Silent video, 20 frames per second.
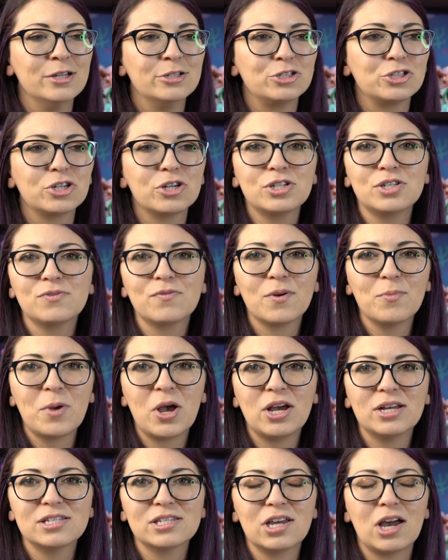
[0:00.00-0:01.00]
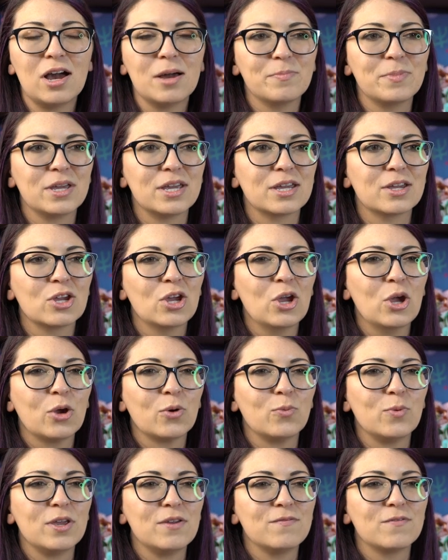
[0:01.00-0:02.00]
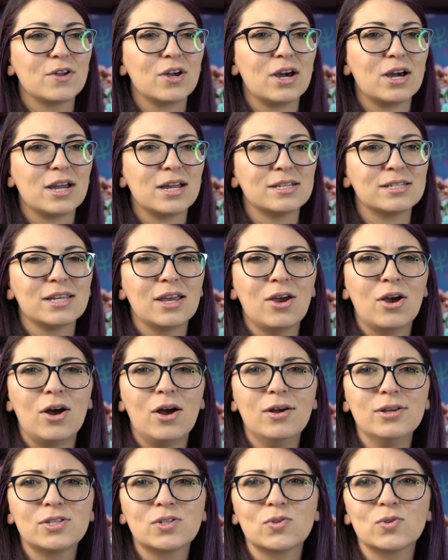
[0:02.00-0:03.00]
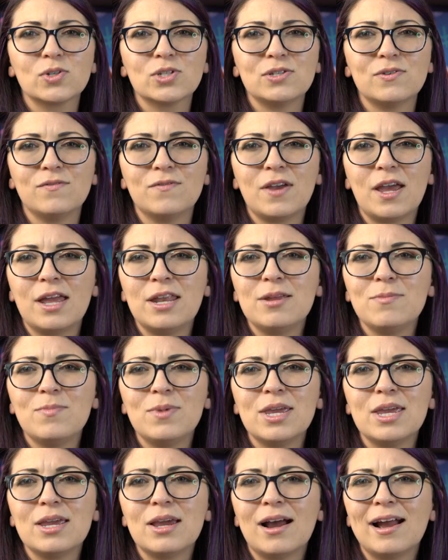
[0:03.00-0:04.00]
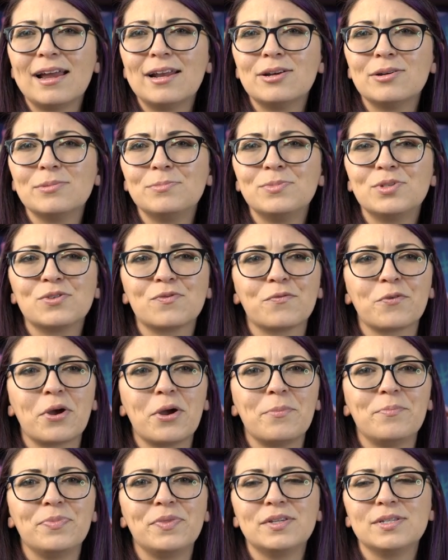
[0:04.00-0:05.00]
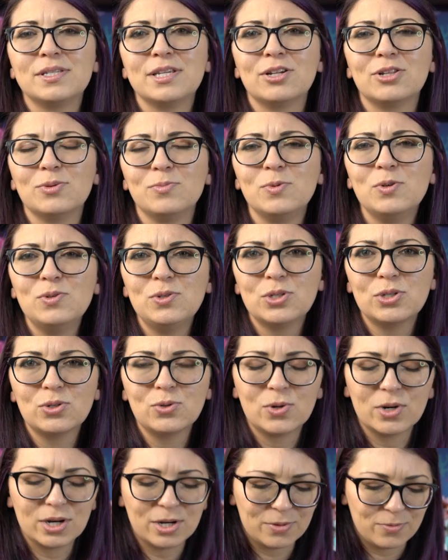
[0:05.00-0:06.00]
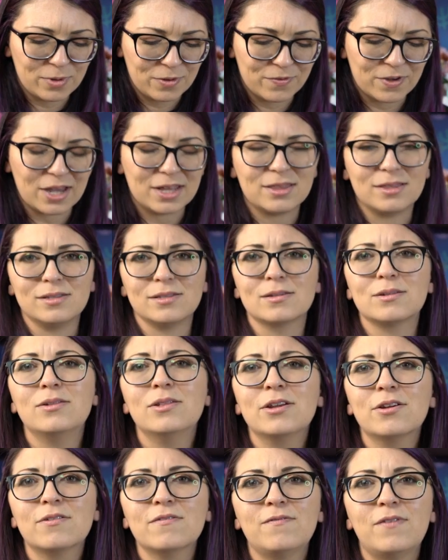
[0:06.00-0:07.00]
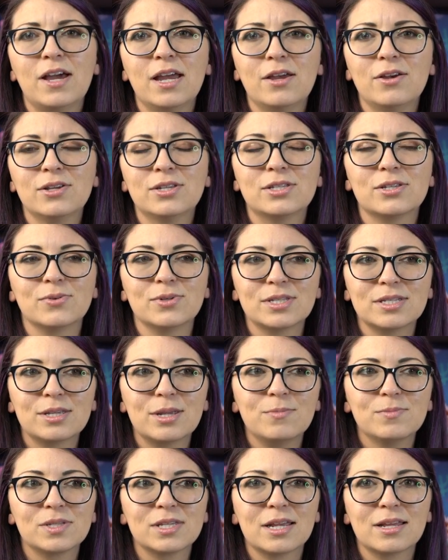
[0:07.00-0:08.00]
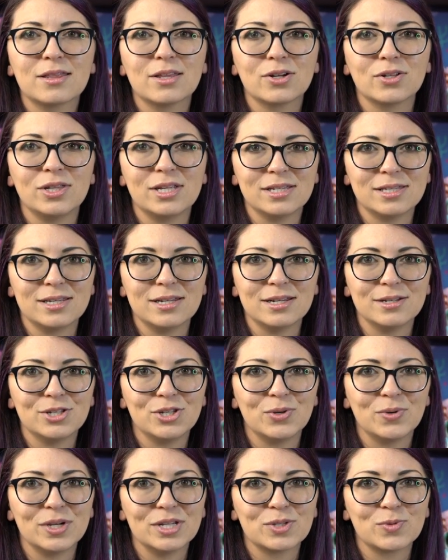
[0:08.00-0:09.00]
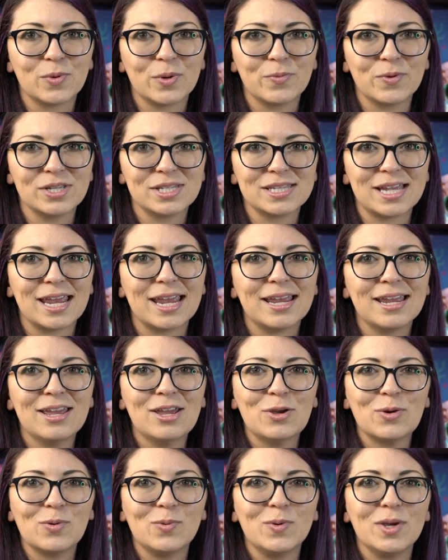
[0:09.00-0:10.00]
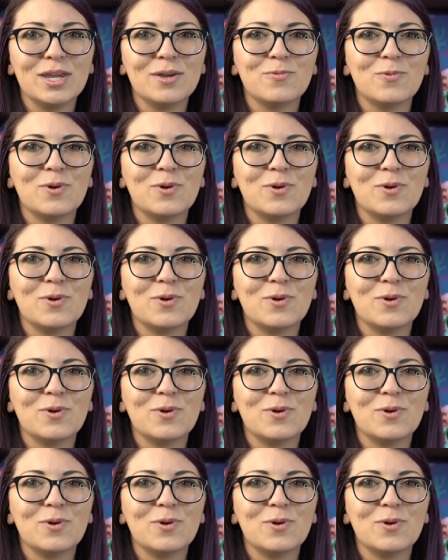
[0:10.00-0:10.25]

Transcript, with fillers: shirts from Hot Topic, we've got all sorts of enemy items from the Sailor Moon store, we've got this clear file, so it seems like they're listening to us when we say, we